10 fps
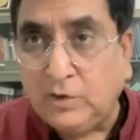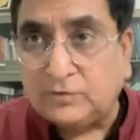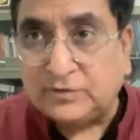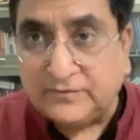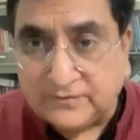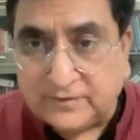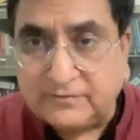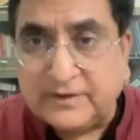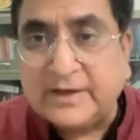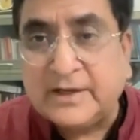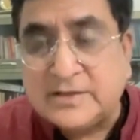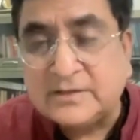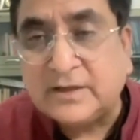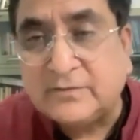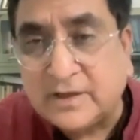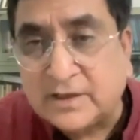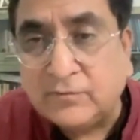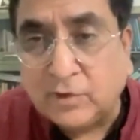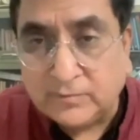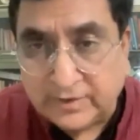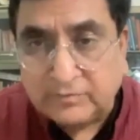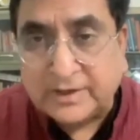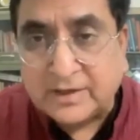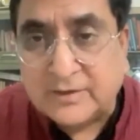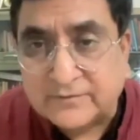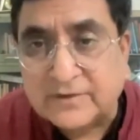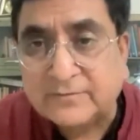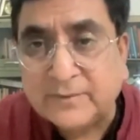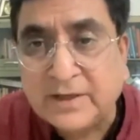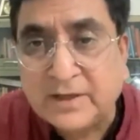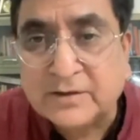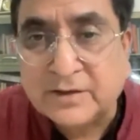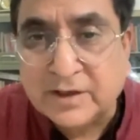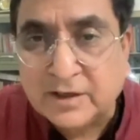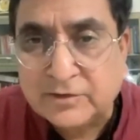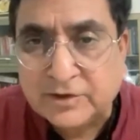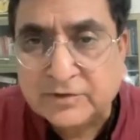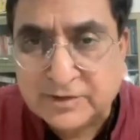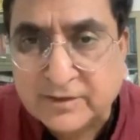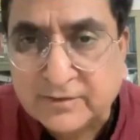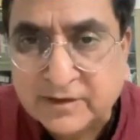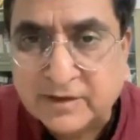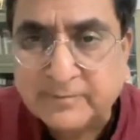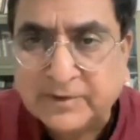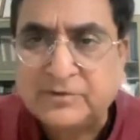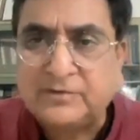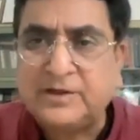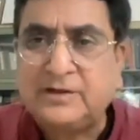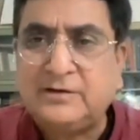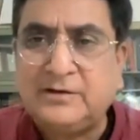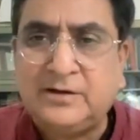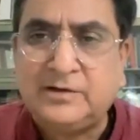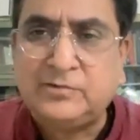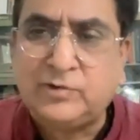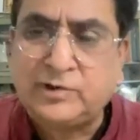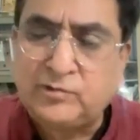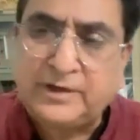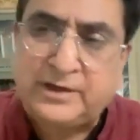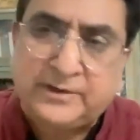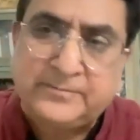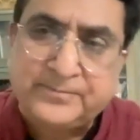So this is the way I think things are evolving. We can discuss many other things in detail in Q&A.